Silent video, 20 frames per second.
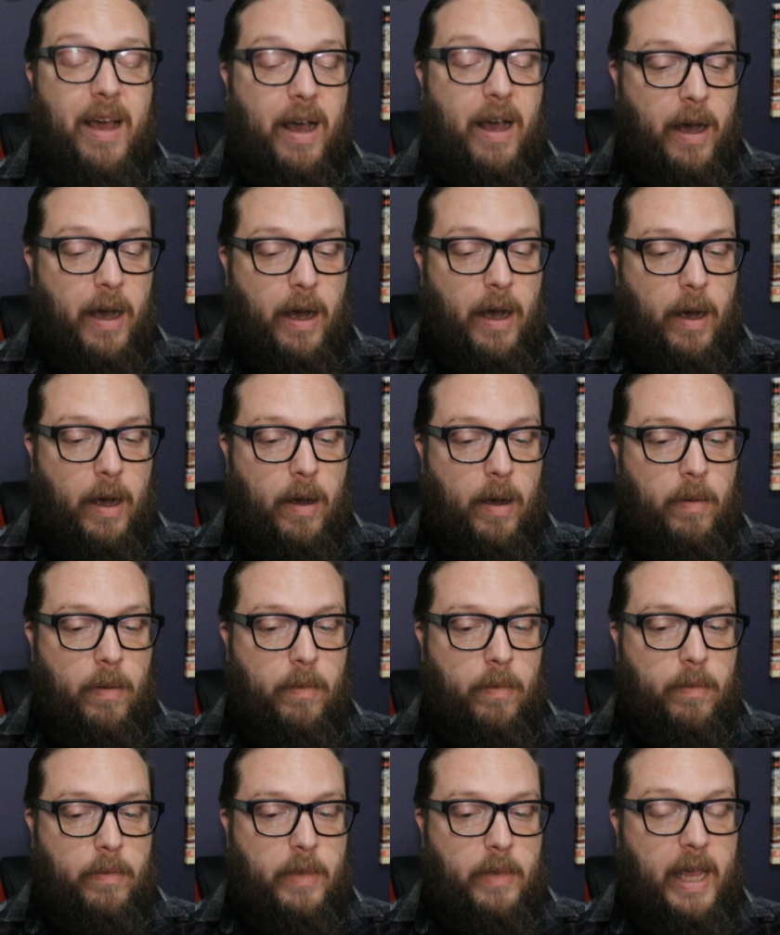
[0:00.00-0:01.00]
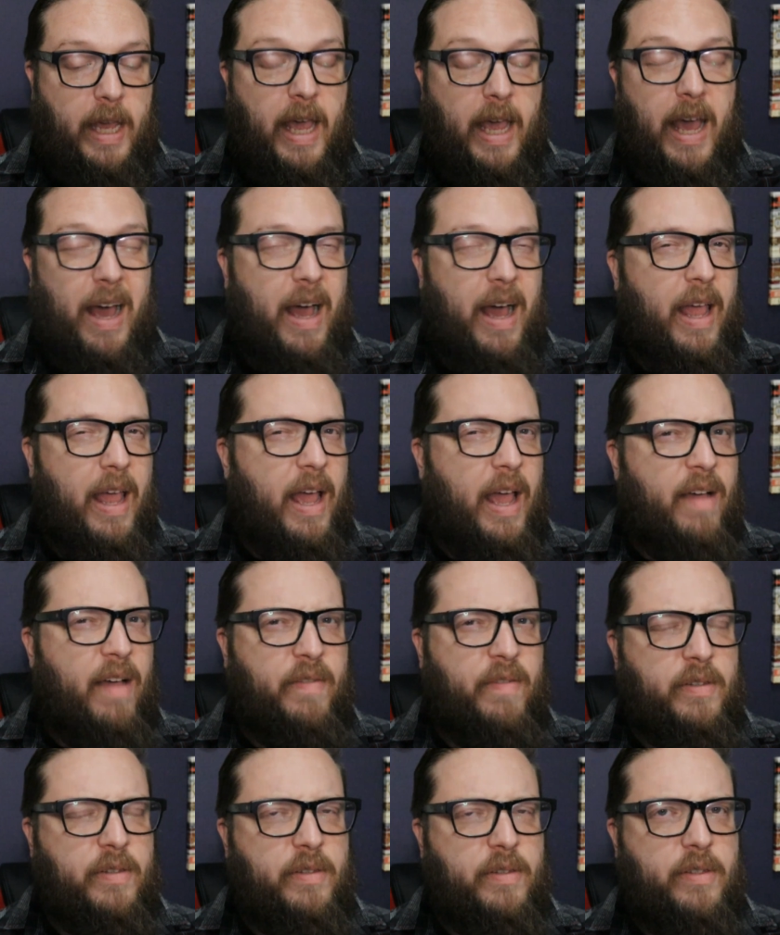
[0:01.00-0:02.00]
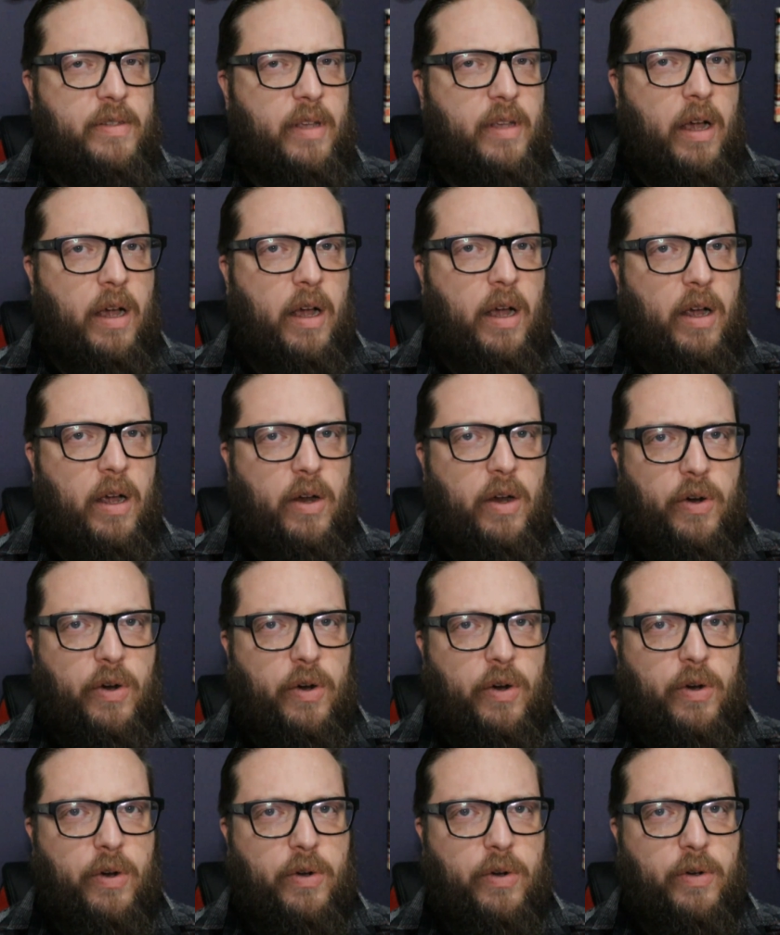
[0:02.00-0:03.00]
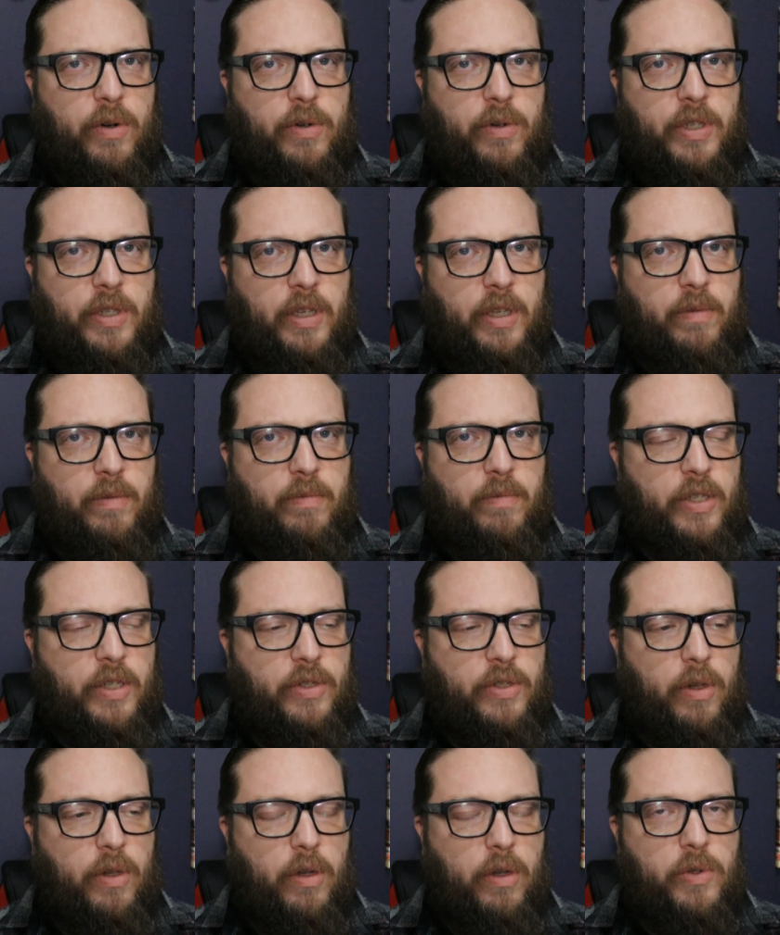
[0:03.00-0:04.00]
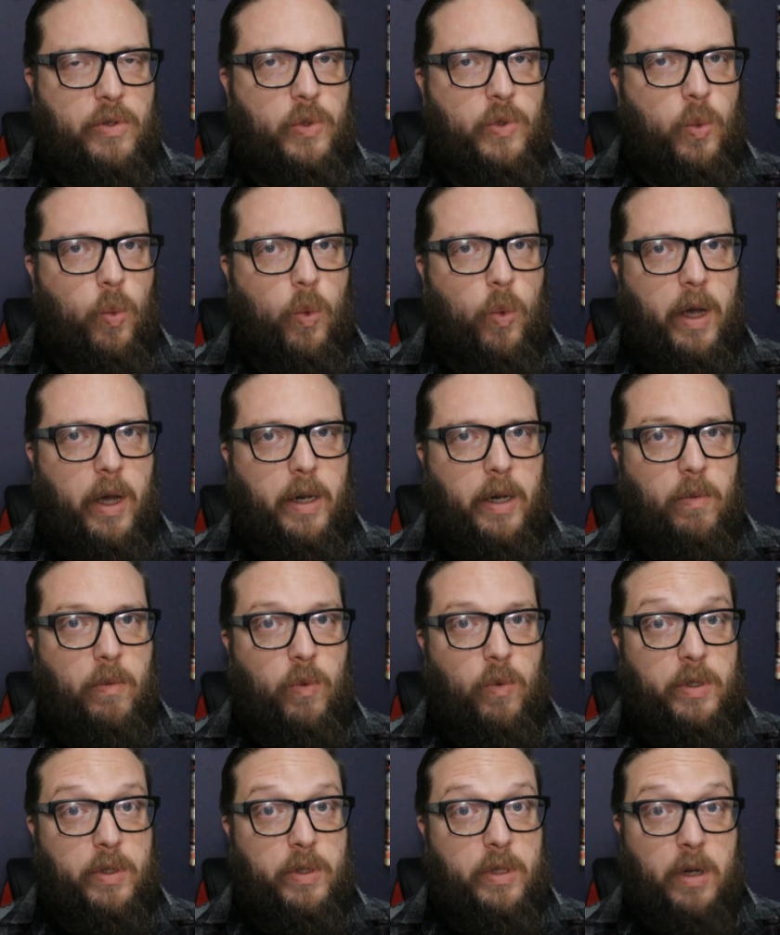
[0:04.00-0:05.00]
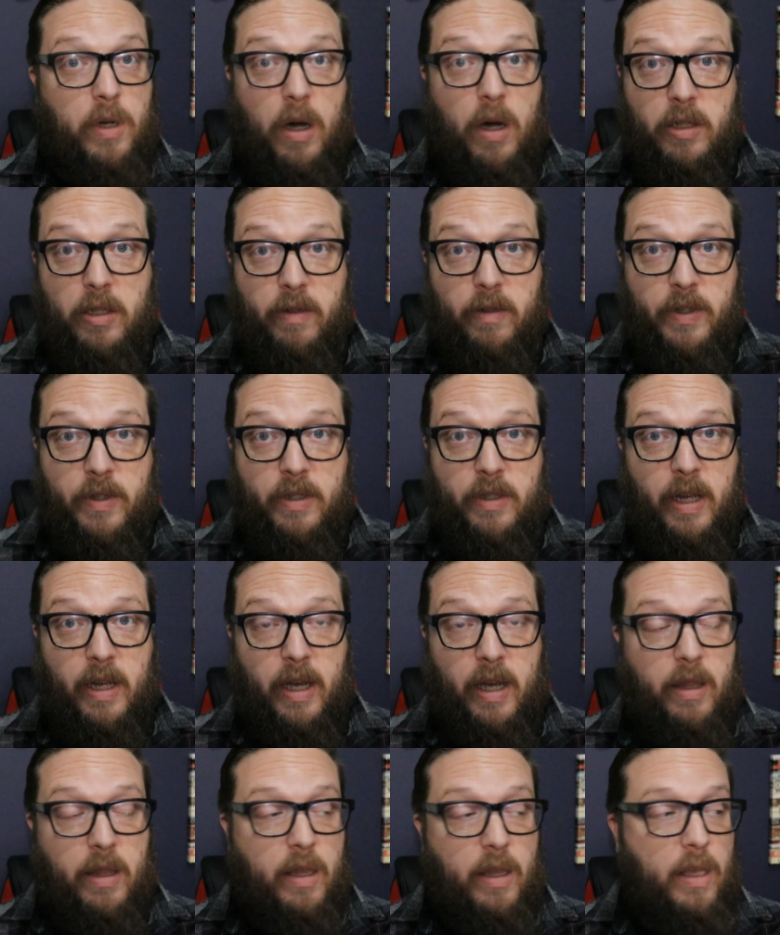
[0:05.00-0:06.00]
I haven't heard or seen disclosed what was the cause of his death,